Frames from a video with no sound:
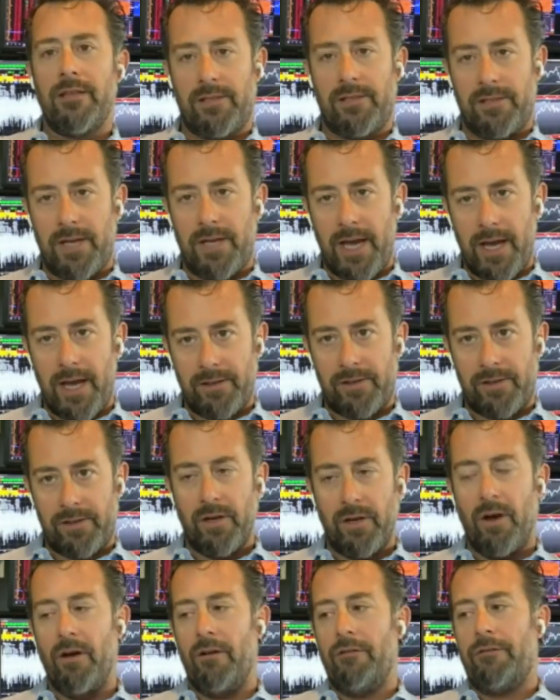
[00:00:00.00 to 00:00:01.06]
this stance
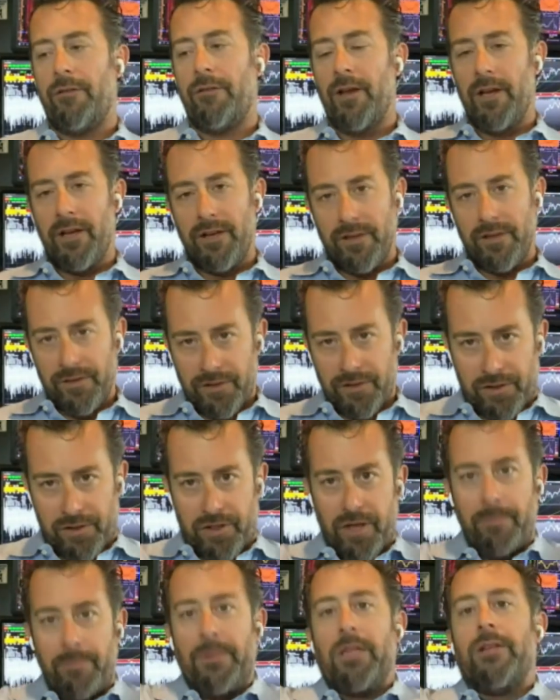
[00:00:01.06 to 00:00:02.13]
of
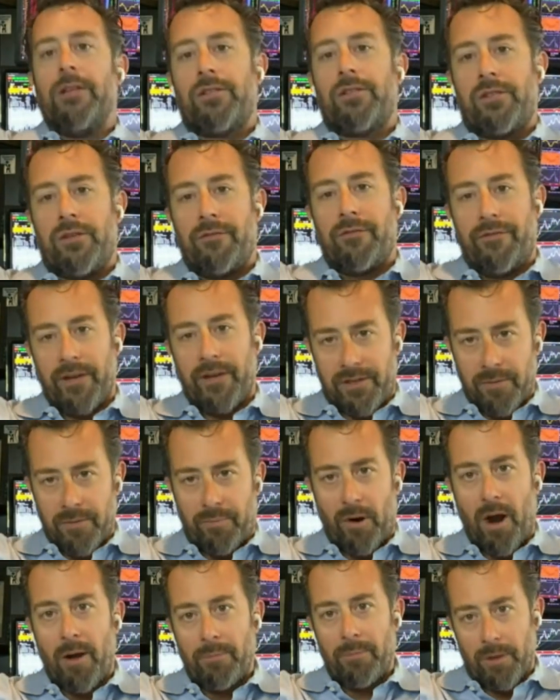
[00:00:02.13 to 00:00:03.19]
stimulus to fix the
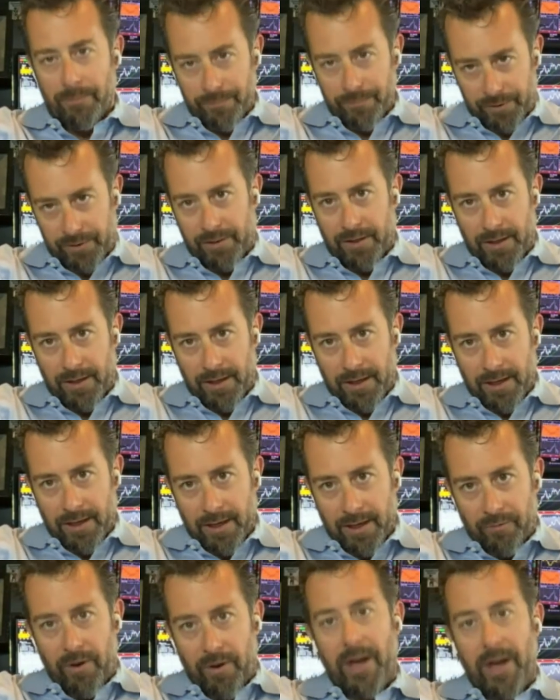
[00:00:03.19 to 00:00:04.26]
problems,
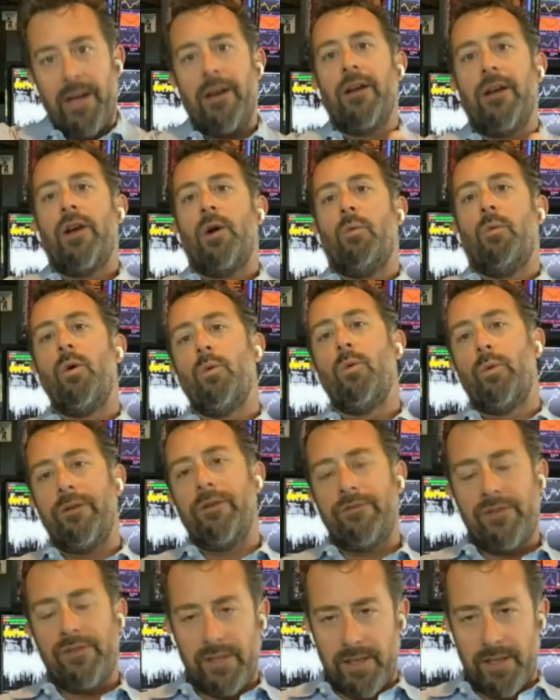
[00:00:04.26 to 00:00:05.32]
right? what
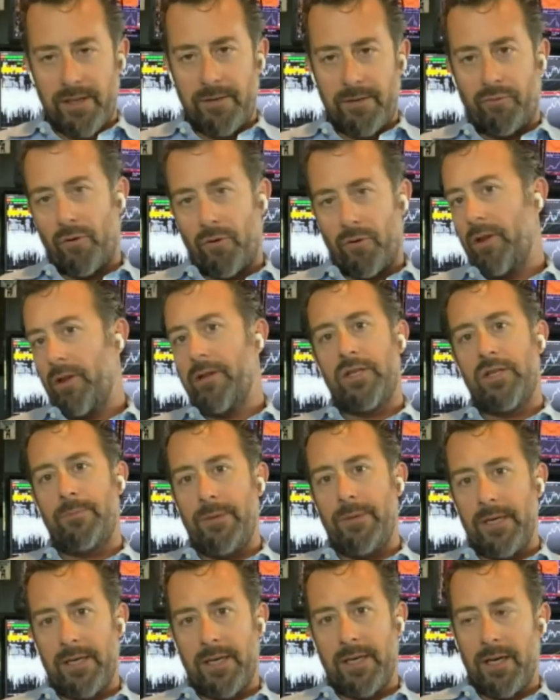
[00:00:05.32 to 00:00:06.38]
we've seen, broadly
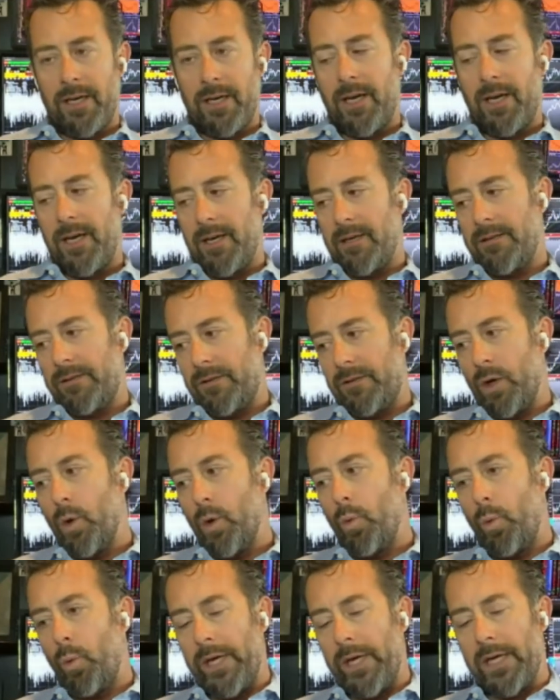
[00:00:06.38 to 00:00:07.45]
speaking, is a
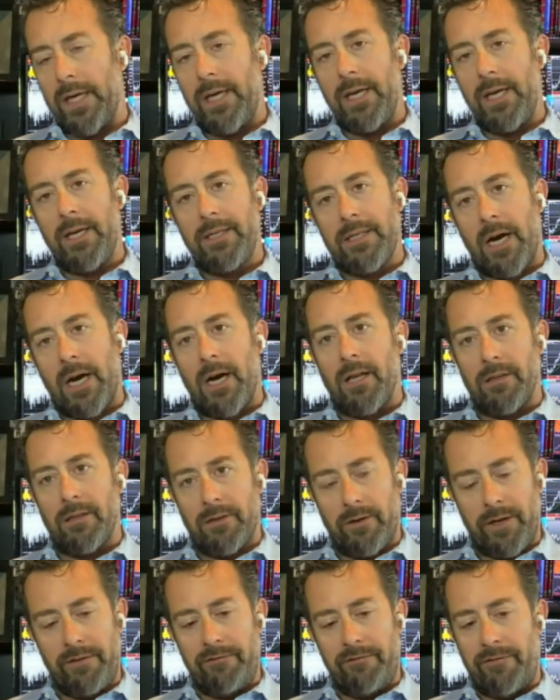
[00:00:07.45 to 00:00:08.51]
weakening
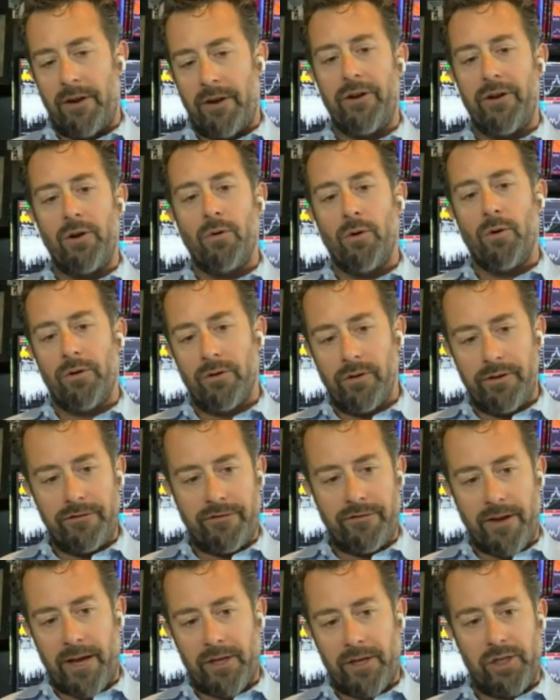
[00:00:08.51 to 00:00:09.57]
dollar in very orderly
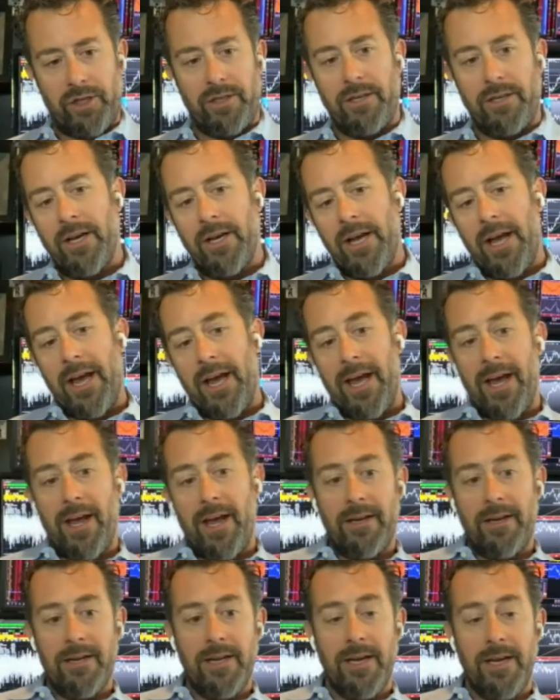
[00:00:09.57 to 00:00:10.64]
fashion
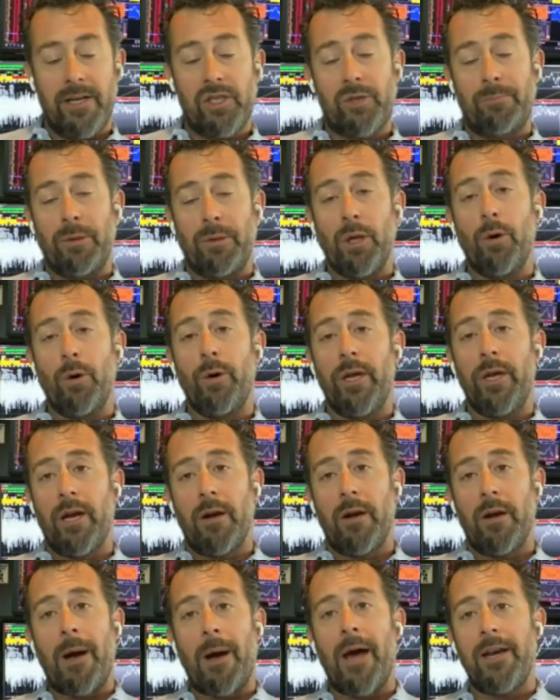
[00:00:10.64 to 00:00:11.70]
and exploding
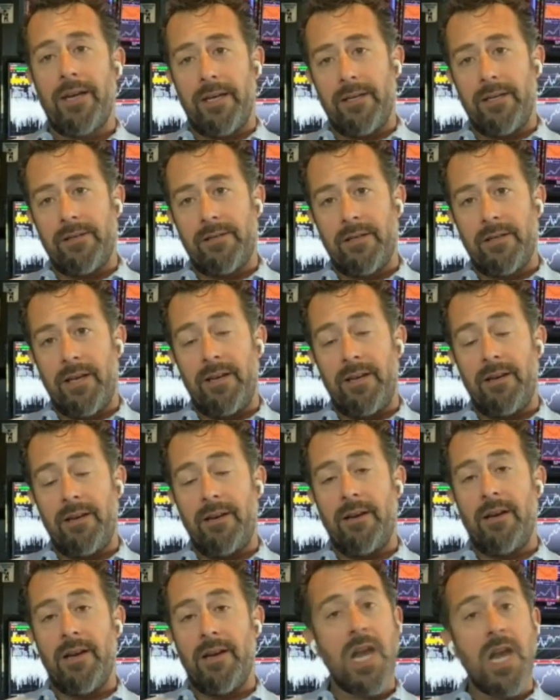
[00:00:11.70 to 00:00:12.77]
commodities
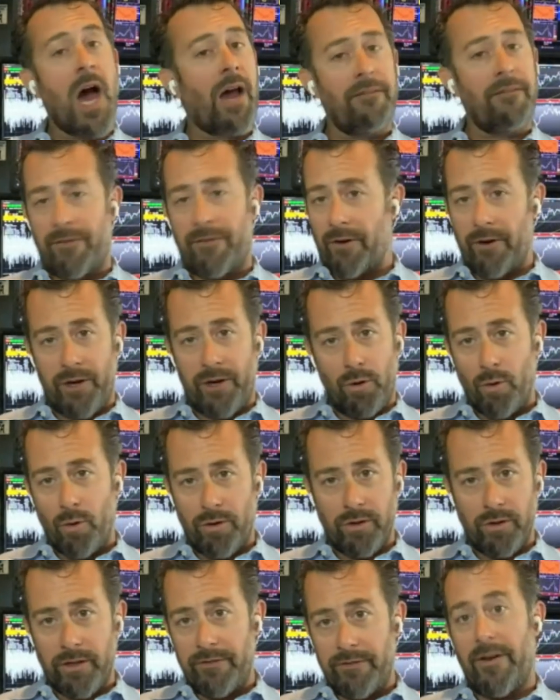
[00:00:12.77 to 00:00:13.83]
in not very
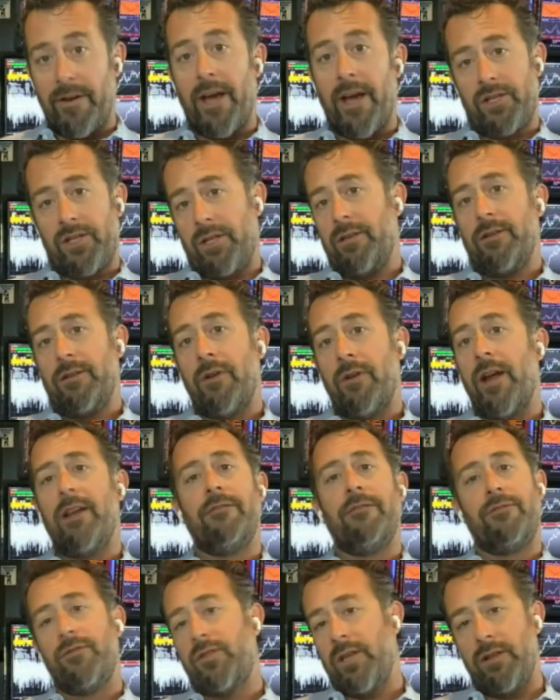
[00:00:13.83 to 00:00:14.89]
orderly fashion, right?
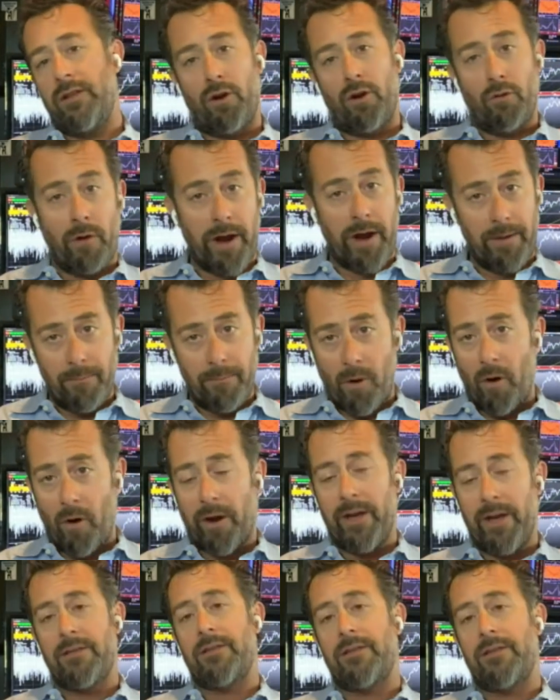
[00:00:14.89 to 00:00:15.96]
If you see the grain
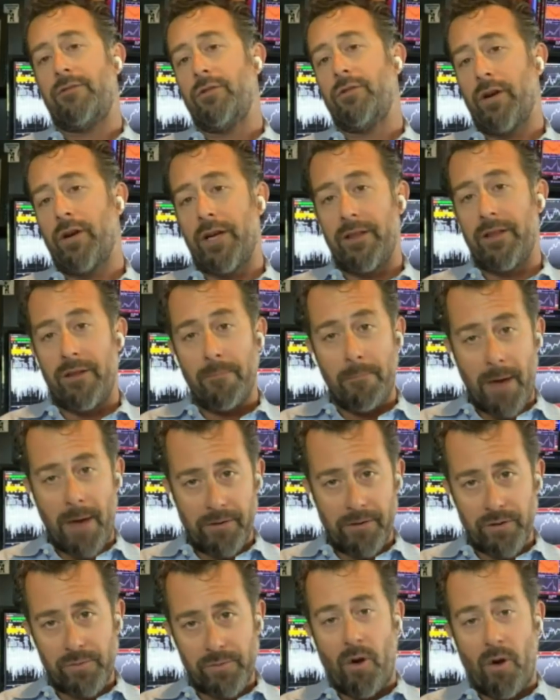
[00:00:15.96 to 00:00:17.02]
markets, if you look at the
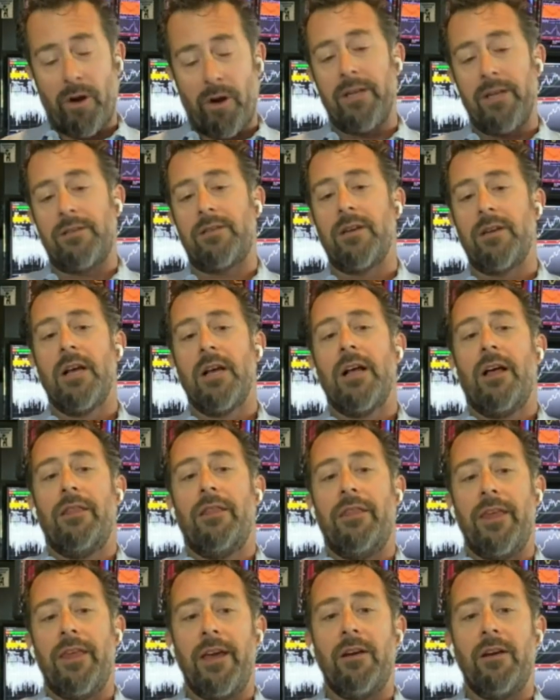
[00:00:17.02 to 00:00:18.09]
metals markets,
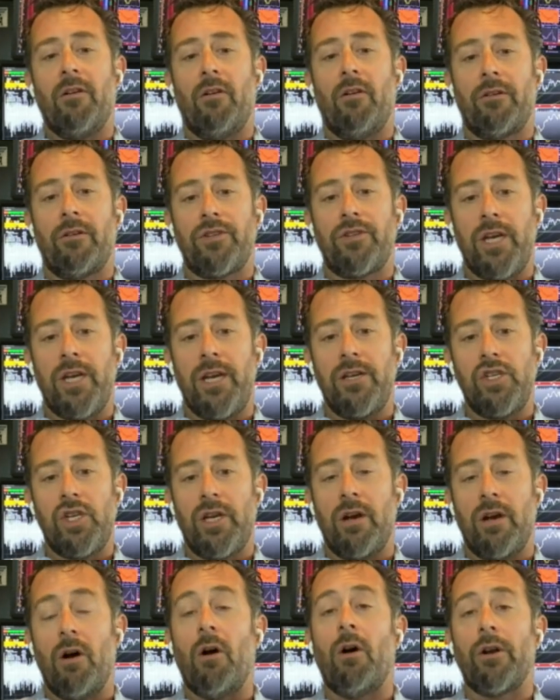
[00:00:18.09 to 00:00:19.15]
they are
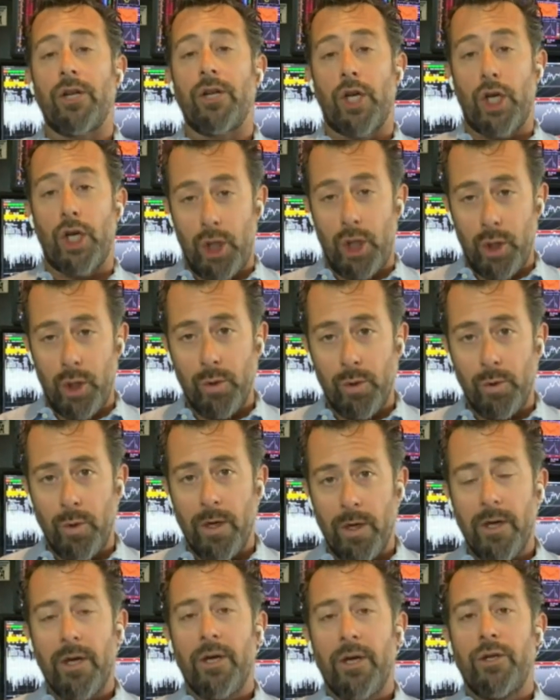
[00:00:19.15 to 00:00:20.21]
changing on
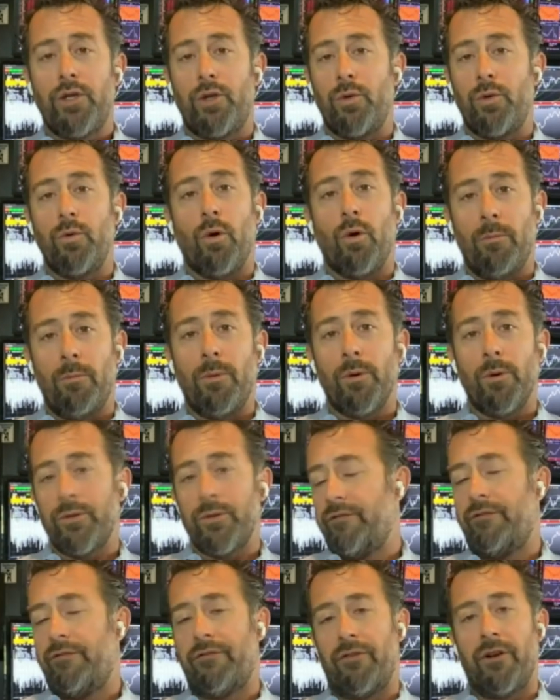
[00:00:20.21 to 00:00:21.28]
cue to
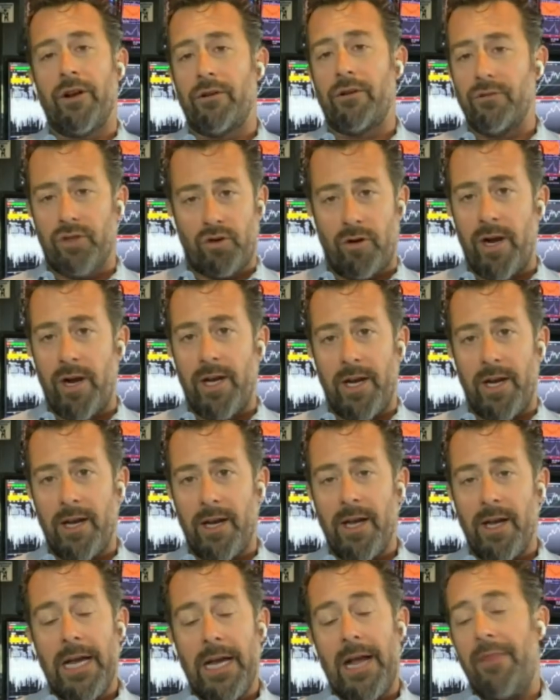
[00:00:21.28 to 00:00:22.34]
almost vertical trading.
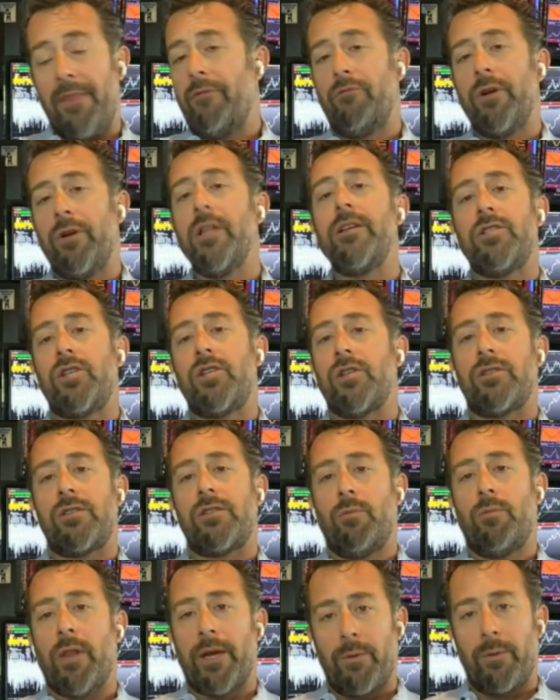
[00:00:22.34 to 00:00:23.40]
And they're really
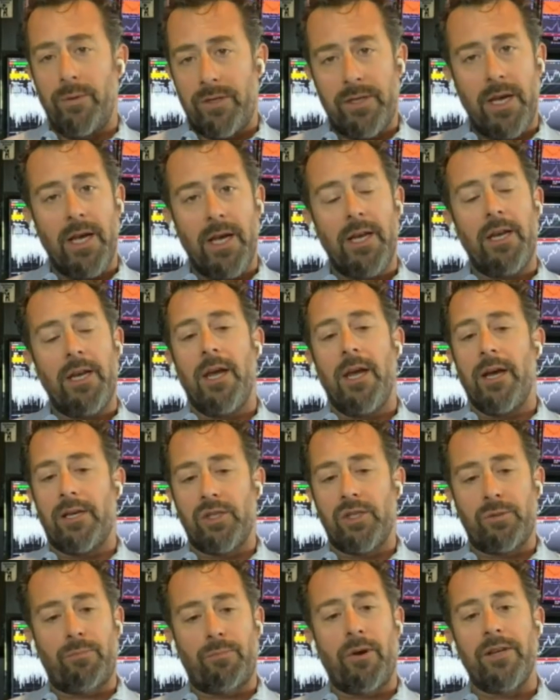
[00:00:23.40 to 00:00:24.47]
just, like we said,
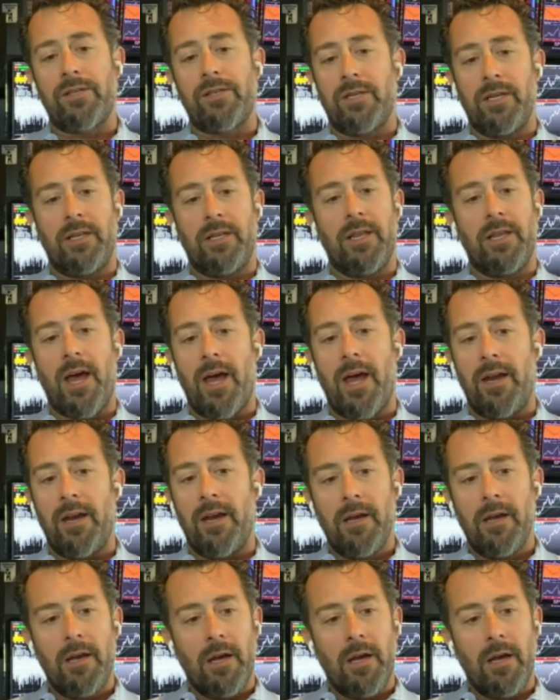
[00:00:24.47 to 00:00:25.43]
expressing that